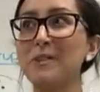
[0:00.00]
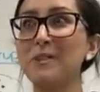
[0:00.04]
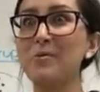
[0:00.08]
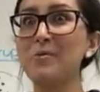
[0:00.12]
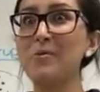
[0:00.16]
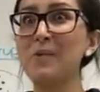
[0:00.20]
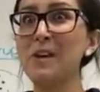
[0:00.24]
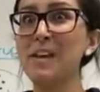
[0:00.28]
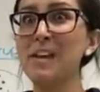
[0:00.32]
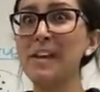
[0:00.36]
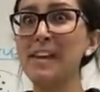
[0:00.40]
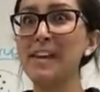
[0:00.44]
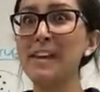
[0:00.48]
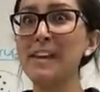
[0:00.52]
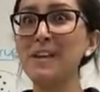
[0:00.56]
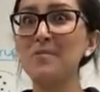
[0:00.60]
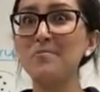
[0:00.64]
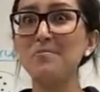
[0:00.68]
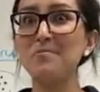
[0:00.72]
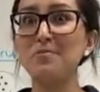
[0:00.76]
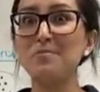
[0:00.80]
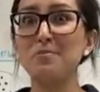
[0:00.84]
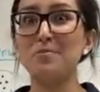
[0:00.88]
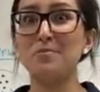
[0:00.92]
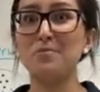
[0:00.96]
We
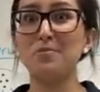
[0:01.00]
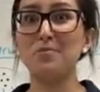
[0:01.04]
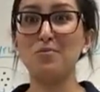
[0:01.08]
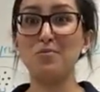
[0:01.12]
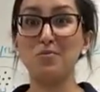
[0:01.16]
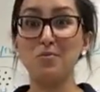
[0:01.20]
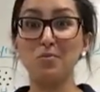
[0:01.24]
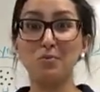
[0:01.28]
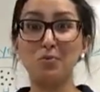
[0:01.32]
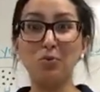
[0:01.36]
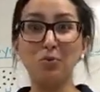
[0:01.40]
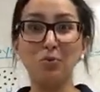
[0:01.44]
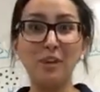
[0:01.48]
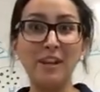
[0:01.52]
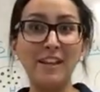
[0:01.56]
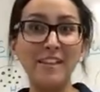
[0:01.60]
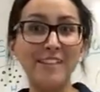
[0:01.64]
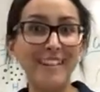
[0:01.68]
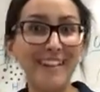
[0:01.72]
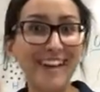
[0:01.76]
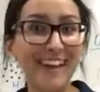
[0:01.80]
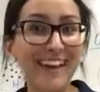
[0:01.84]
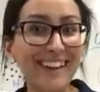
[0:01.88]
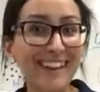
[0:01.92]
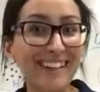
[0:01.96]

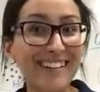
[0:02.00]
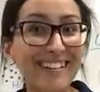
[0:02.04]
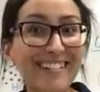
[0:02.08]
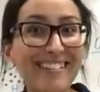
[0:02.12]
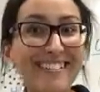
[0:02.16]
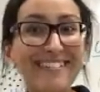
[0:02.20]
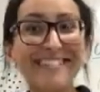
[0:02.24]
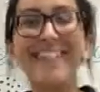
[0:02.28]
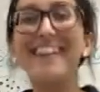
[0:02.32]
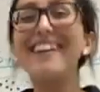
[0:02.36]
breathe it in.